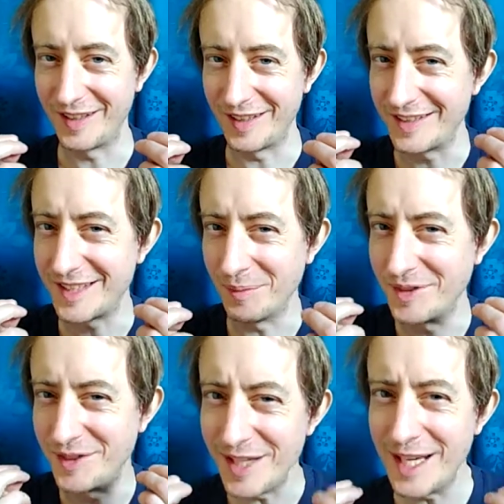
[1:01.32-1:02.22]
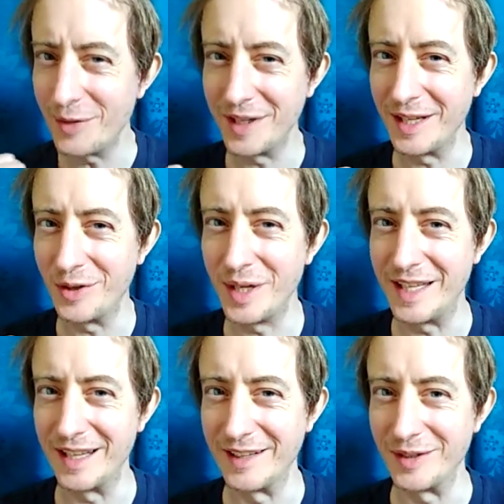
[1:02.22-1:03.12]
some secret
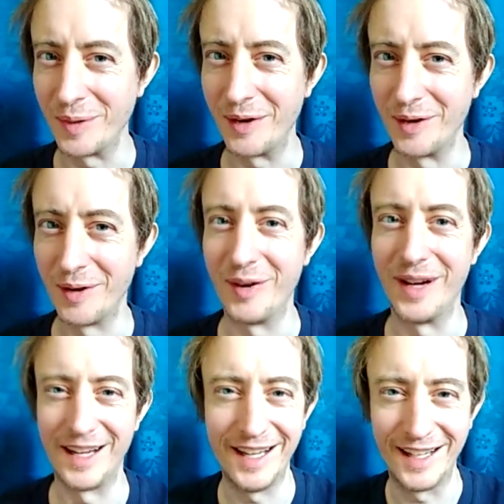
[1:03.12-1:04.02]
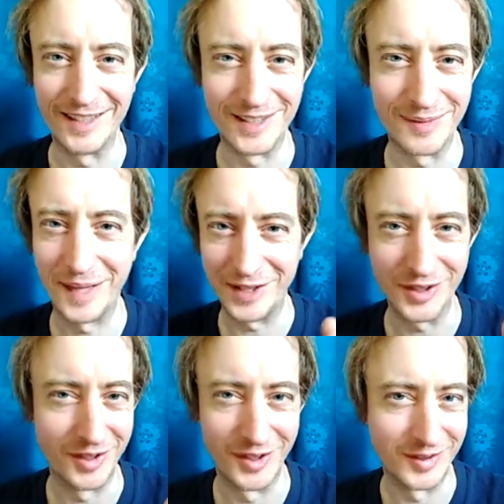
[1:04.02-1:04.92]
ingredients where you know,
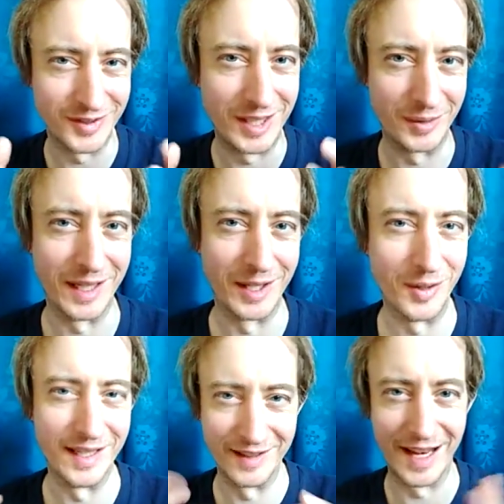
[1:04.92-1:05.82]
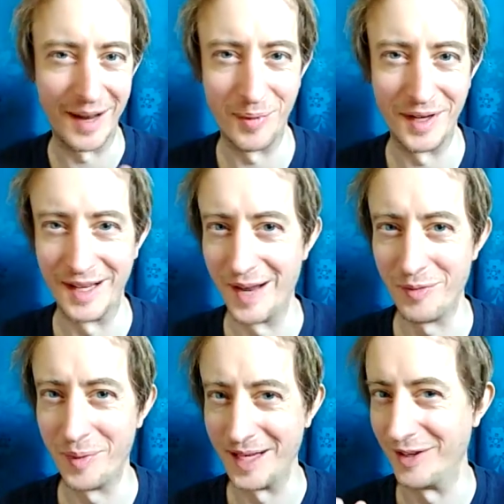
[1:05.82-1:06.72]
special secret ingredient that I put in,
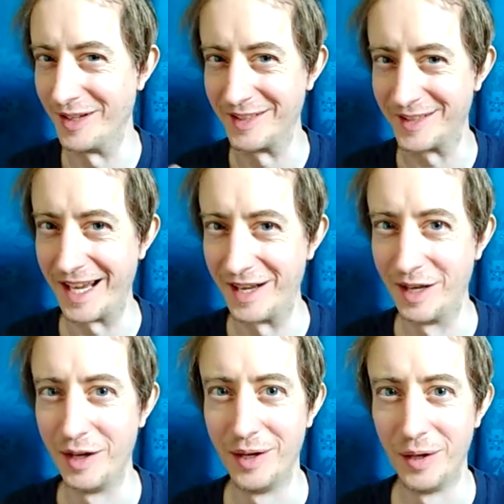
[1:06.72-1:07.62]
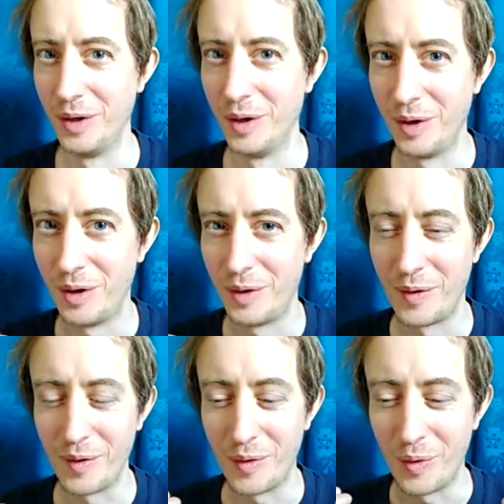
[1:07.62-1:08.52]
everybody gonna say,
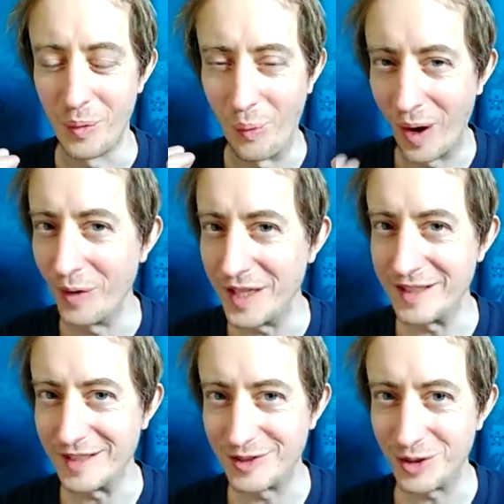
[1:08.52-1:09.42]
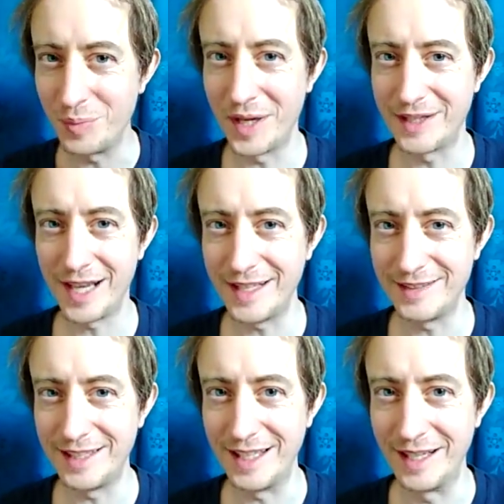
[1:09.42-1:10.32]
wow, this is super
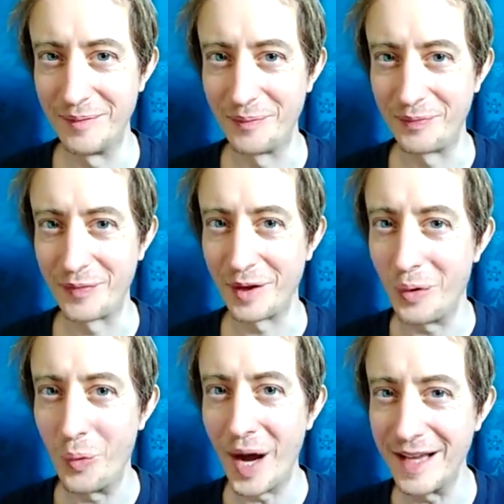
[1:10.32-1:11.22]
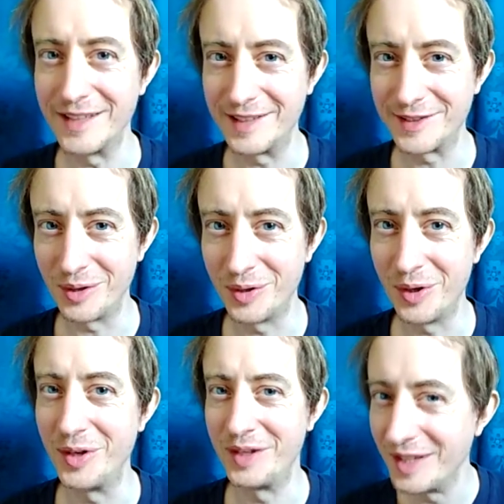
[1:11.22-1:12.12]
tasty, why is it so
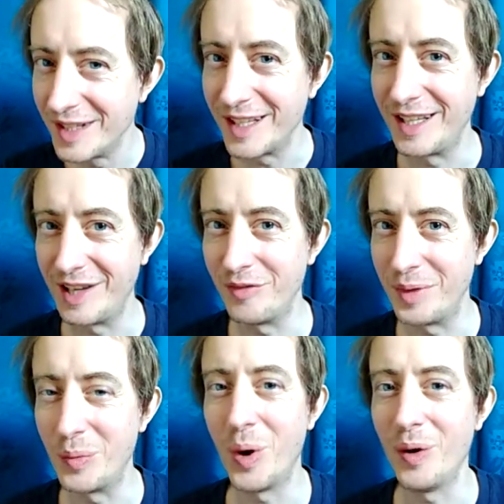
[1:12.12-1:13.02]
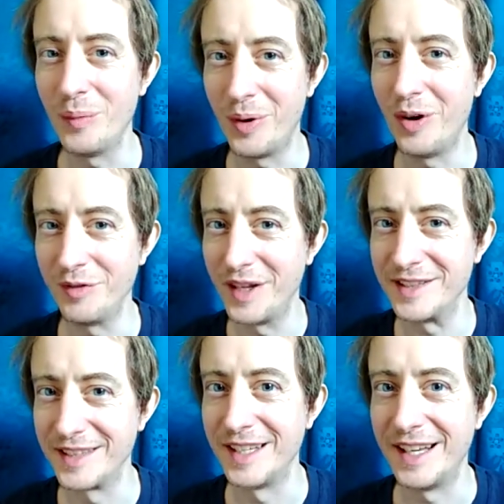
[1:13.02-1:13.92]
good, give me more of
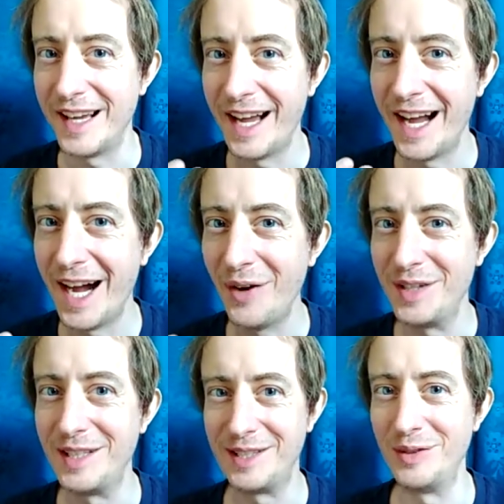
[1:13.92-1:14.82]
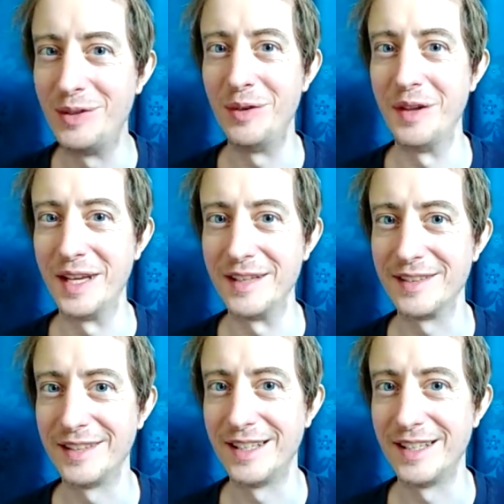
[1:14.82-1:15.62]
this, how did you do this?